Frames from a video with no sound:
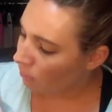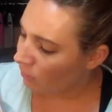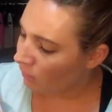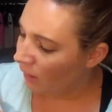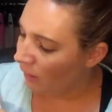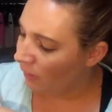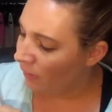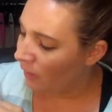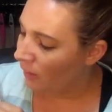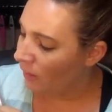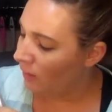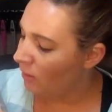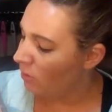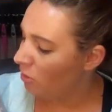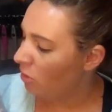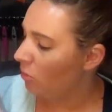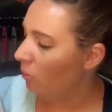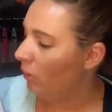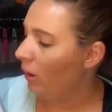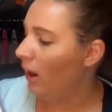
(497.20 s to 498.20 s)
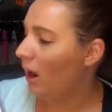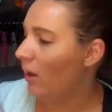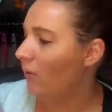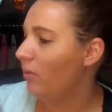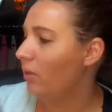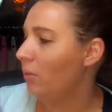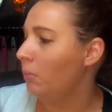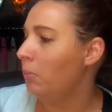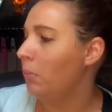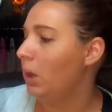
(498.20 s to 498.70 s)
And then this is where I have
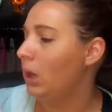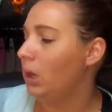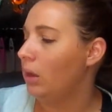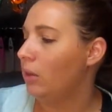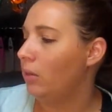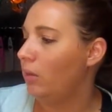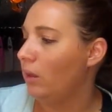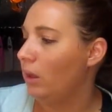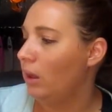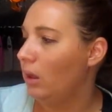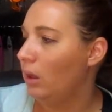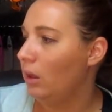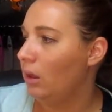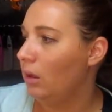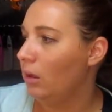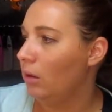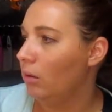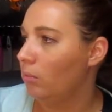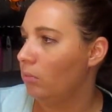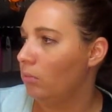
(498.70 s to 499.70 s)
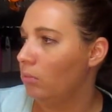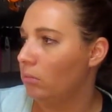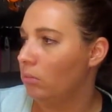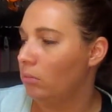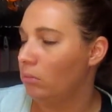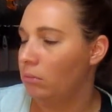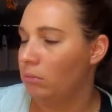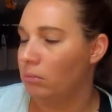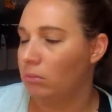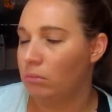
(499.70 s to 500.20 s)
the
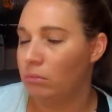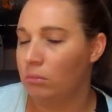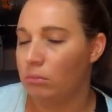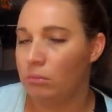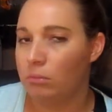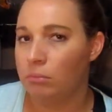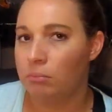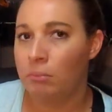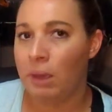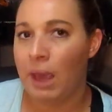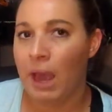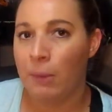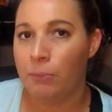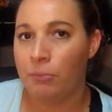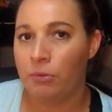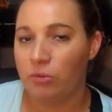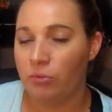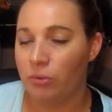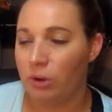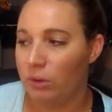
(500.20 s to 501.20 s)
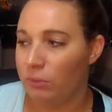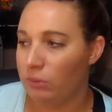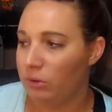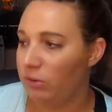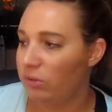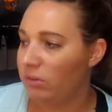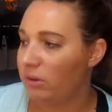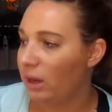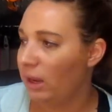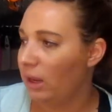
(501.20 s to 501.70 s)
maps of where we're
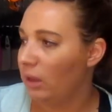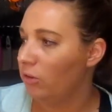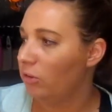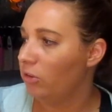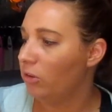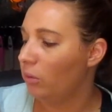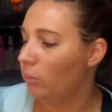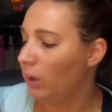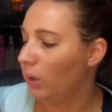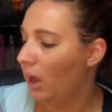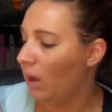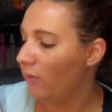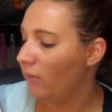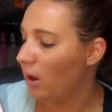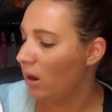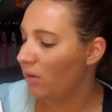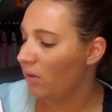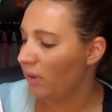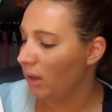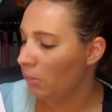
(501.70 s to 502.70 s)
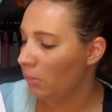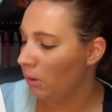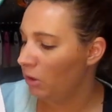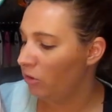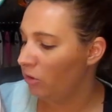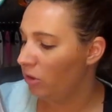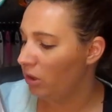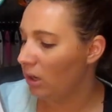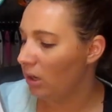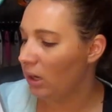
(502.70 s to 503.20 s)
staying. So we have Art of
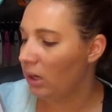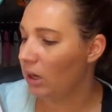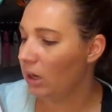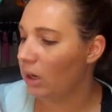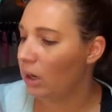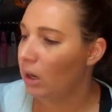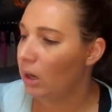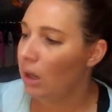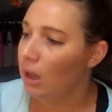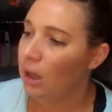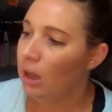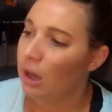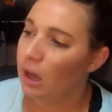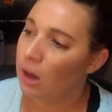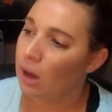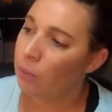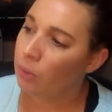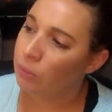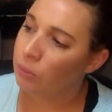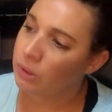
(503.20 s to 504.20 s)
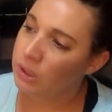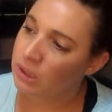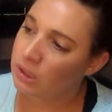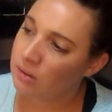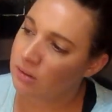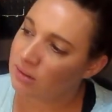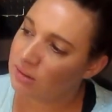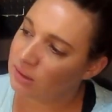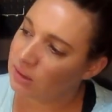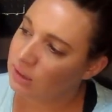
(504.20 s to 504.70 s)
Animation here. We were
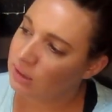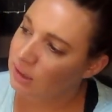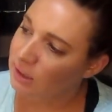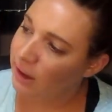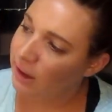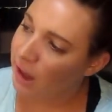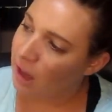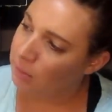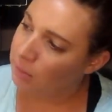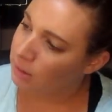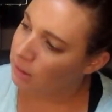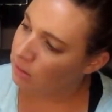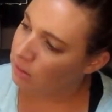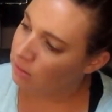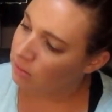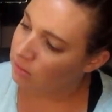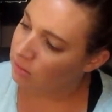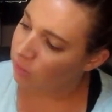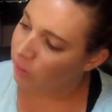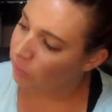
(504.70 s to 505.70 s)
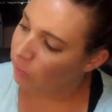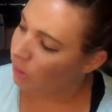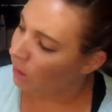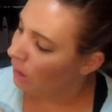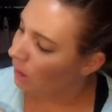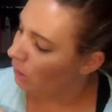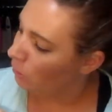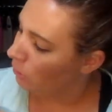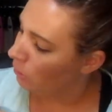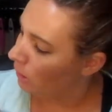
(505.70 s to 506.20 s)
considering the cabins, so I went
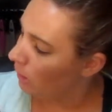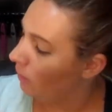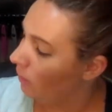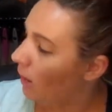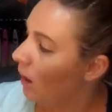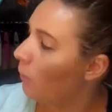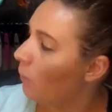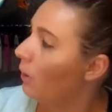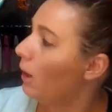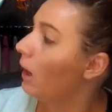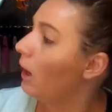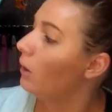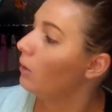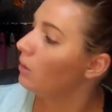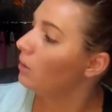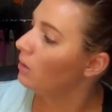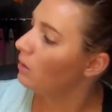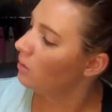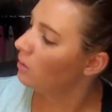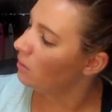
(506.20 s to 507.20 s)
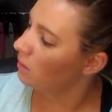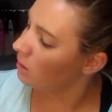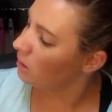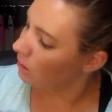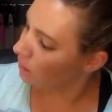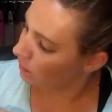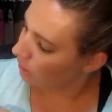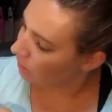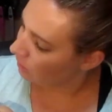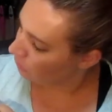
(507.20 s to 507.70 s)
ahead and printed that one out. This
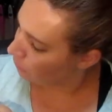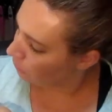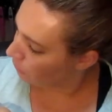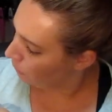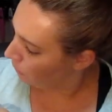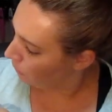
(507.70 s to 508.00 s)
is